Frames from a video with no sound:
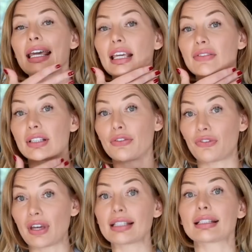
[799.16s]
It gives the
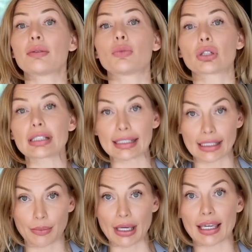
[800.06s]
face a more
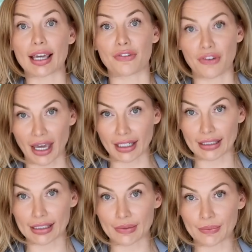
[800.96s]
slimming effect.